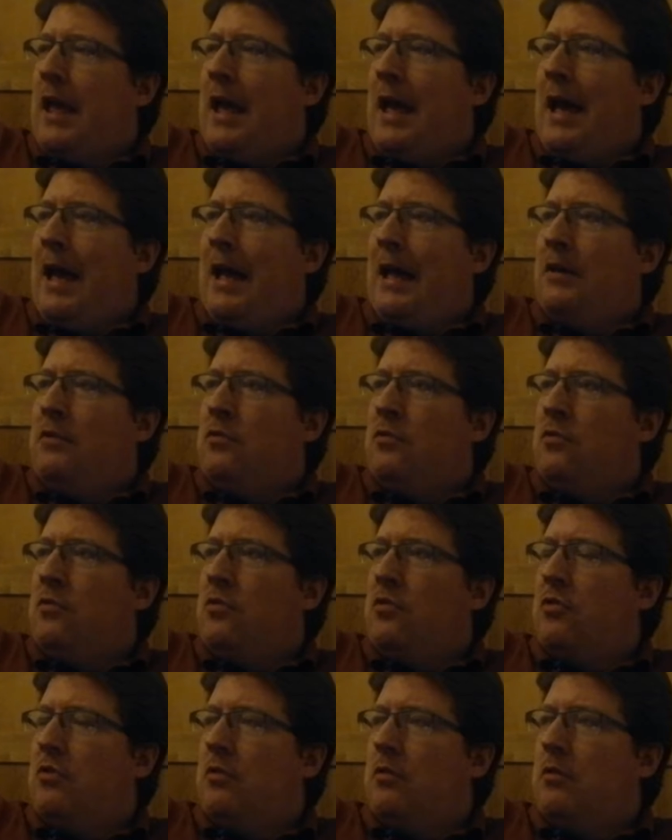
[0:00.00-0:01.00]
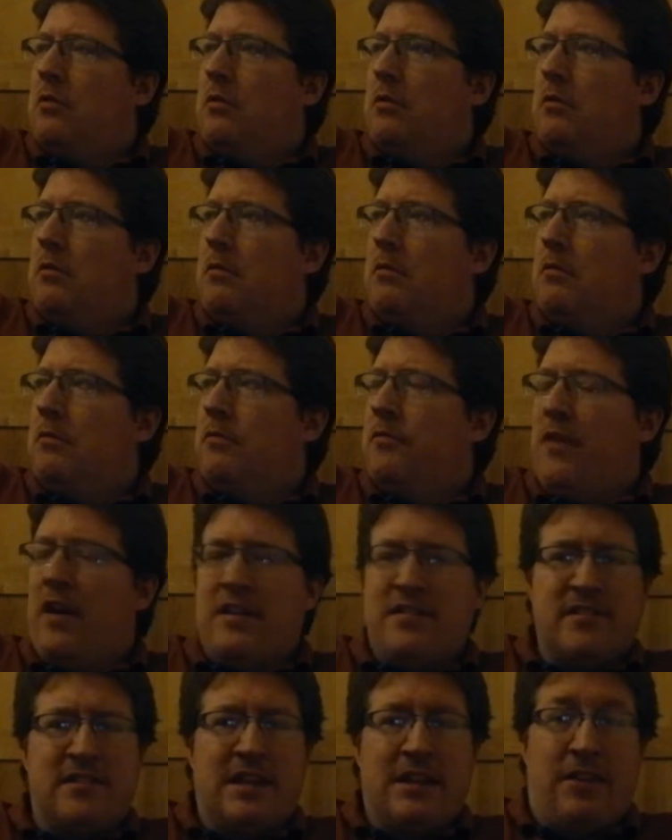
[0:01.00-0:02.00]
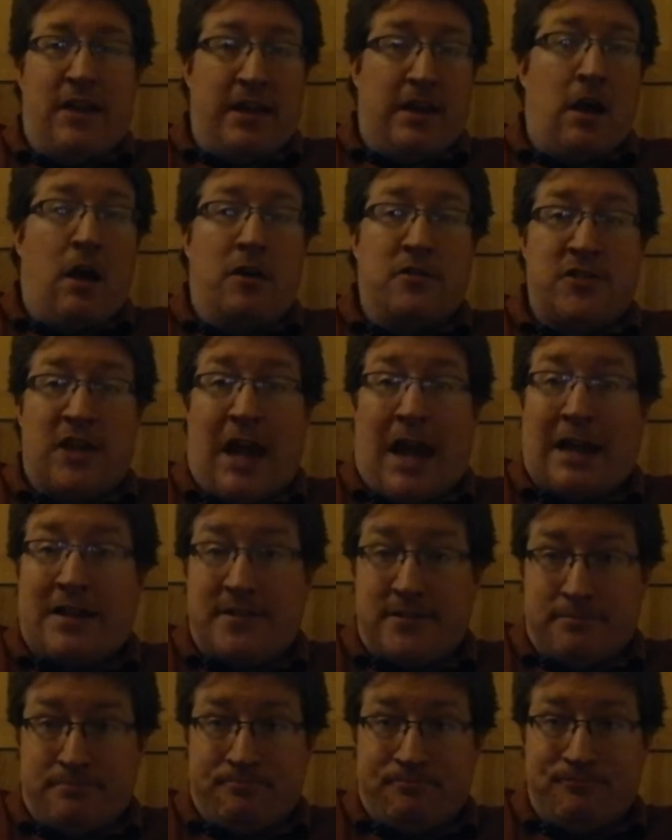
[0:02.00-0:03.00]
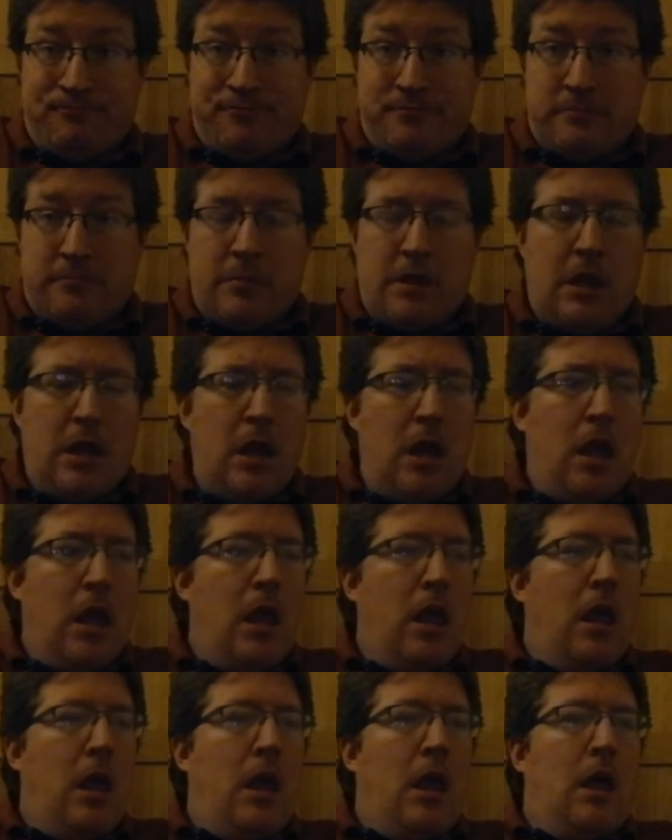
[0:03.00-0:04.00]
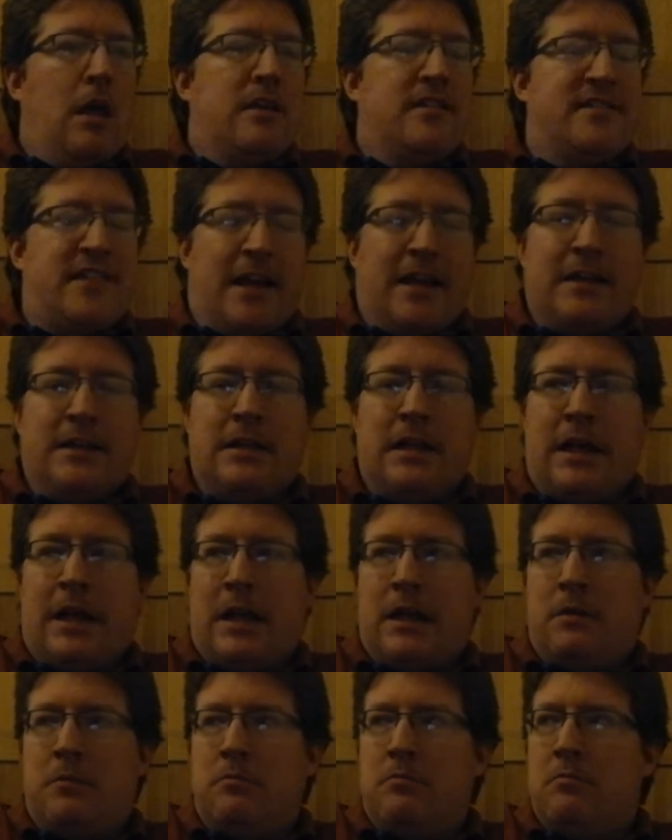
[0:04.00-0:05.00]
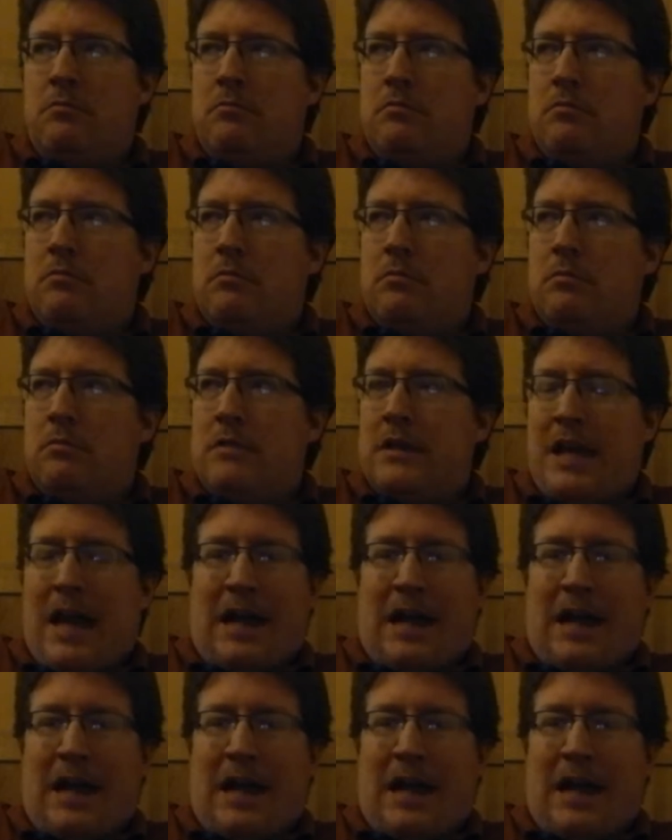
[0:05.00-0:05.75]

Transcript: And firstly, they can't act. Secondly, the